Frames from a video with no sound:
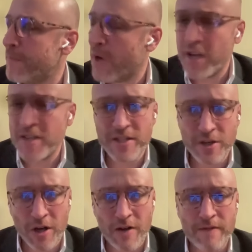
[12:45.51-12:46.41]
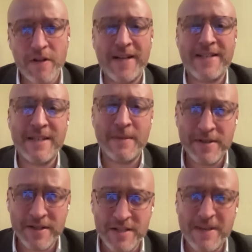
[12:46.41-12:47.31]
passing off of
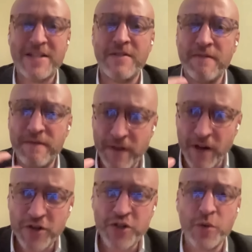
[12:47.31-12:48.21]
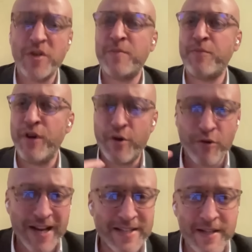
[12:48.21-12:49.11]
anti-Semitism as a virtuous
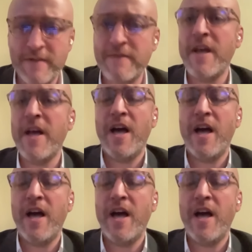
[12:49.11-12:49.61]
progressive